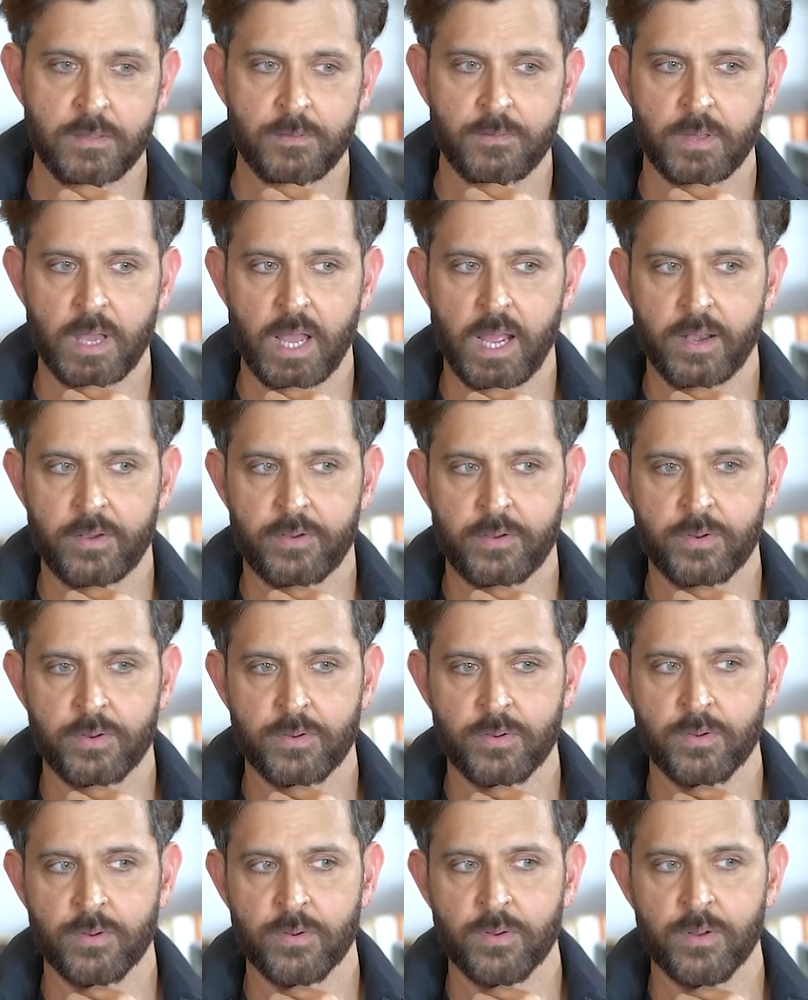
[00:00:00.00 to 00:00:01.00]
that
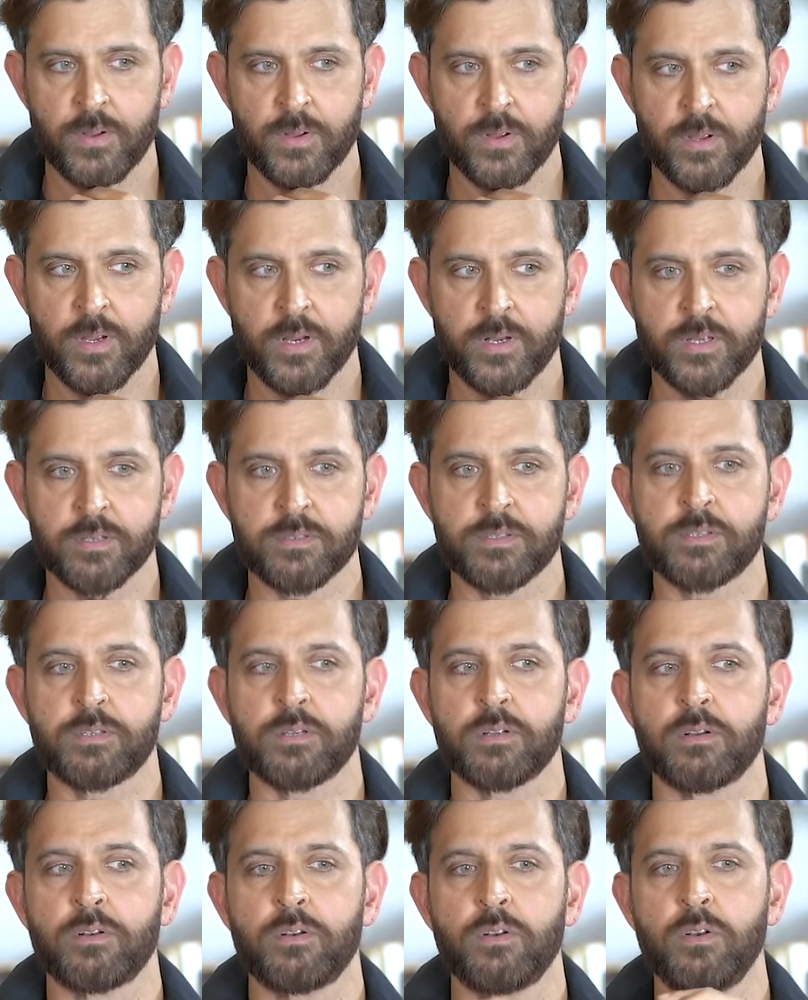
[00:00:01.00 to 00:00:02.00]
it
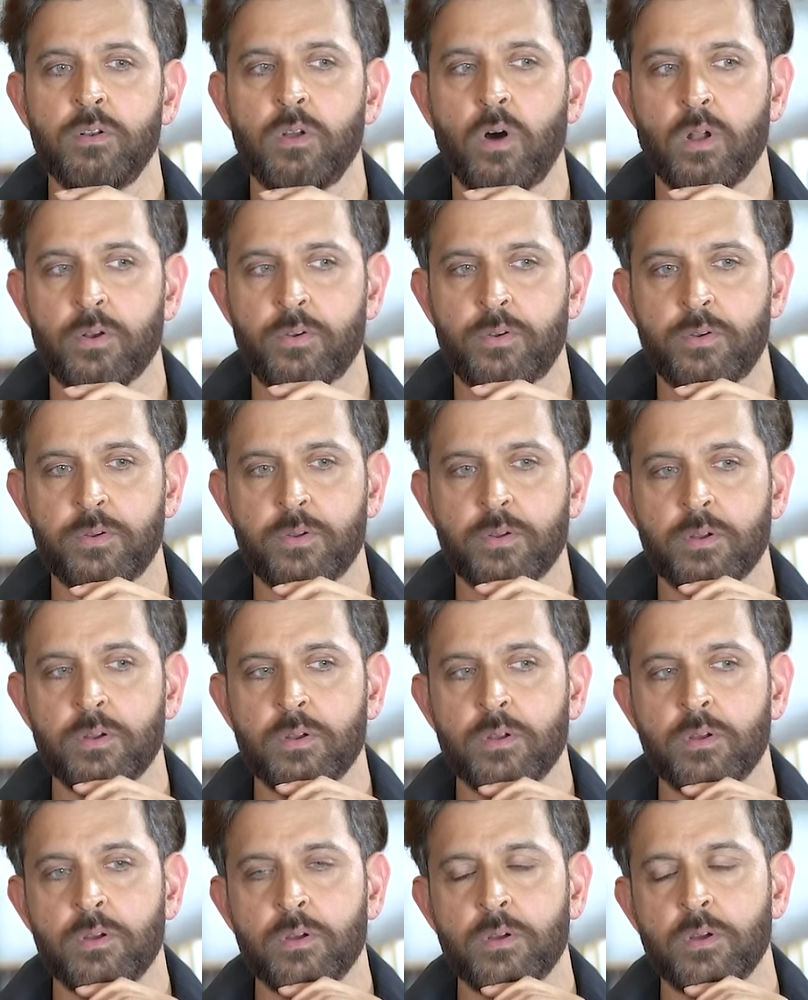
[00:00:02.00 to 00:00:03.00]
is not
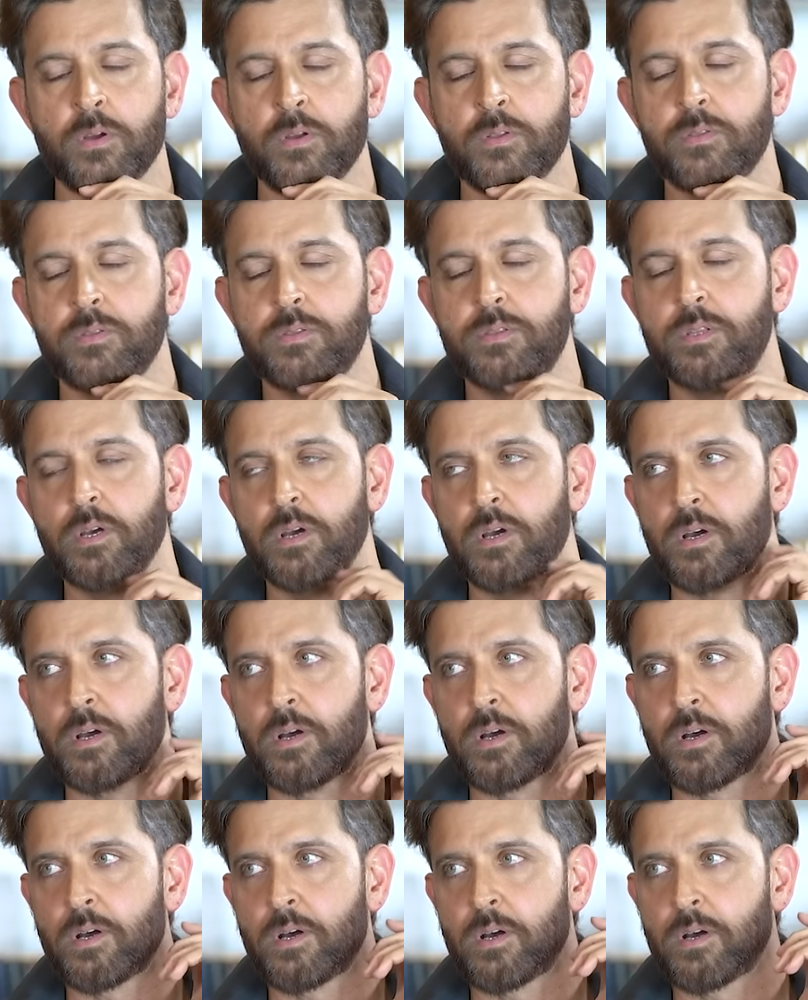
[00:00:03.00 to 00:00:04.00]

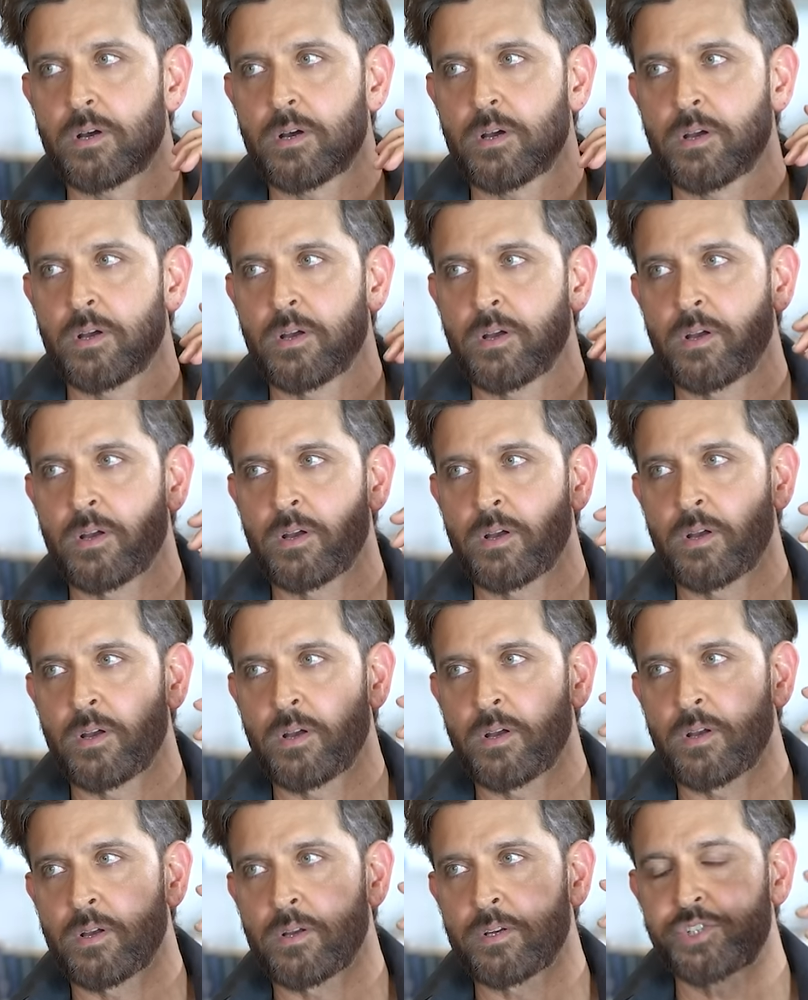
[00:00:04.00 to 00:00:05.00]
the
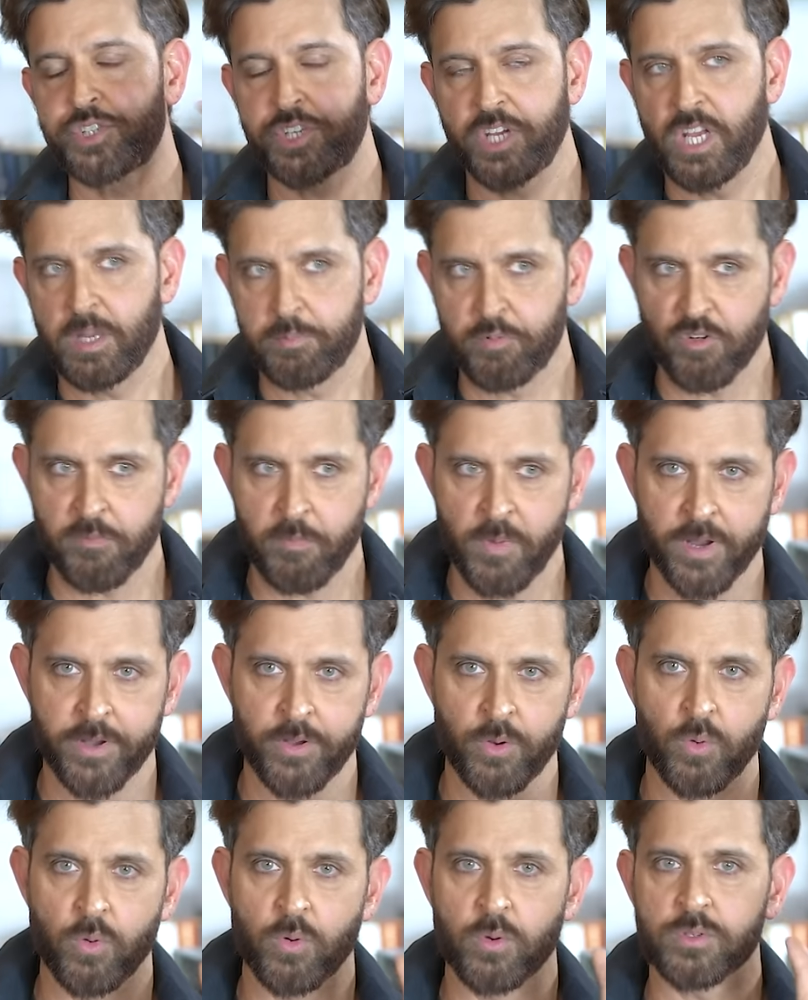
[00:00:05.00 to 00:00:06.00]
shape of my
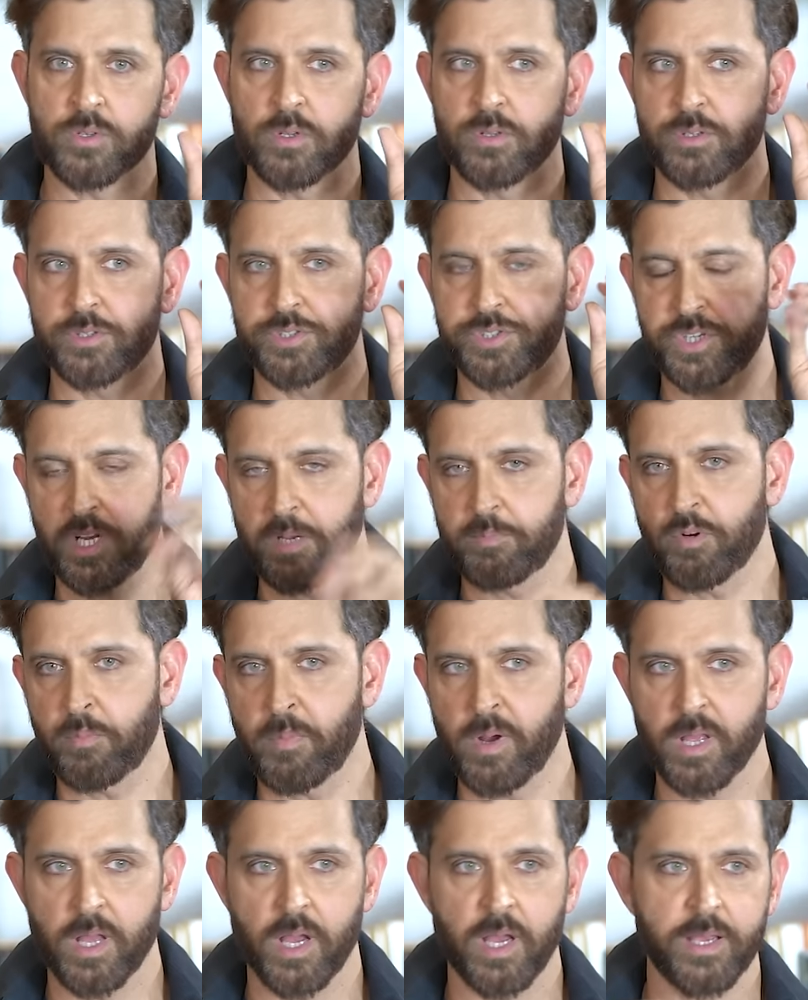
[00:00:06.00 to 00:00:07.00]
nose or the shape of
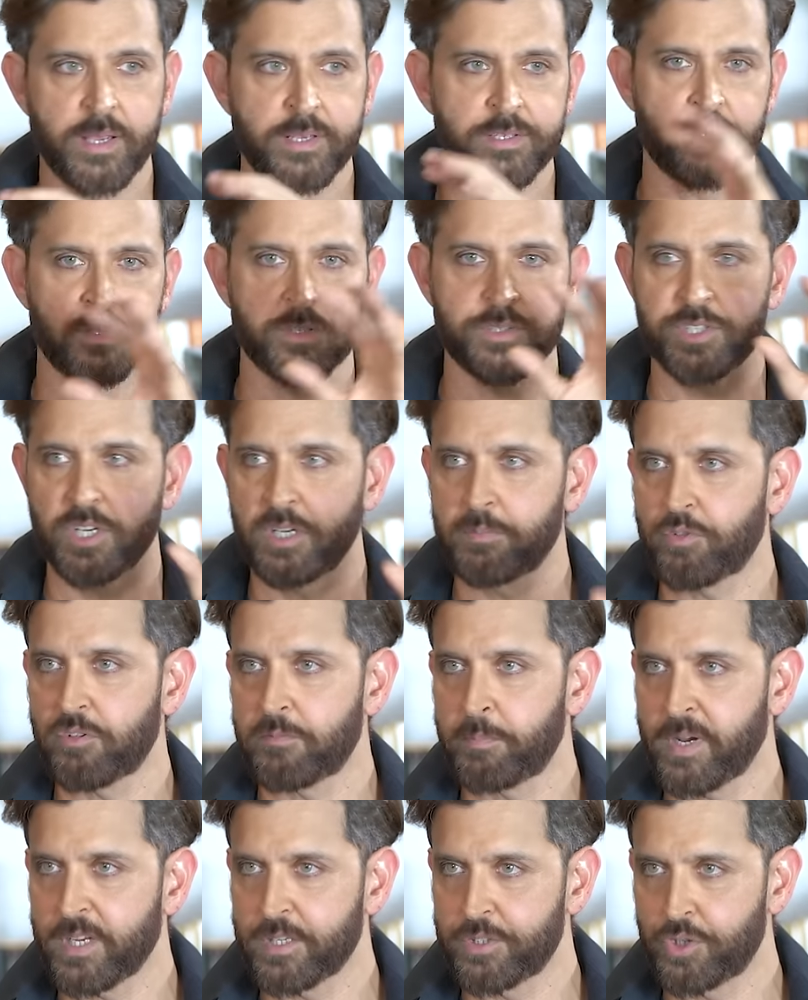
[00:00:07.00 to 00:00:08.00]
my eyes or the shape
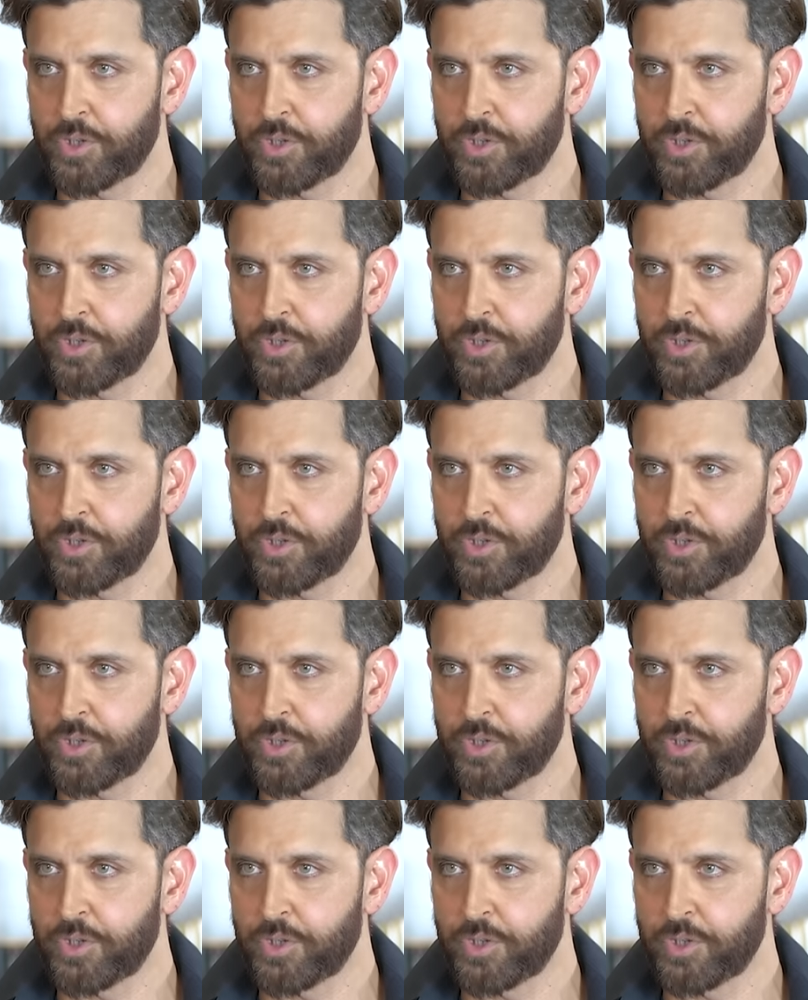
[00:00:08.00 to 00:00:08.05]
of my